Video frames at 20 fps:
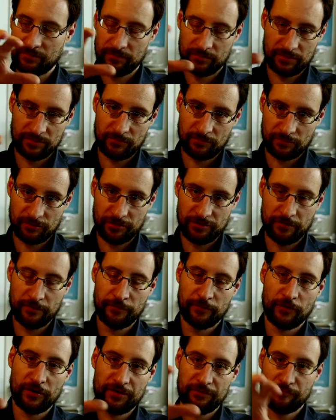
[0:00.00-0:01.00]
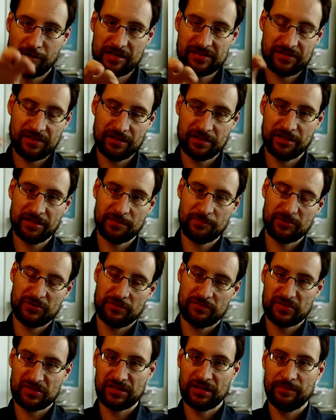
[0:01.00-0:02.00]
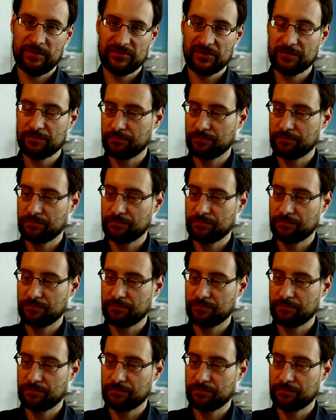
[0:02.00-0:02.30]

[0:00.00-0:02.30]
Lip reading: or avoid wasting 90% of the time in this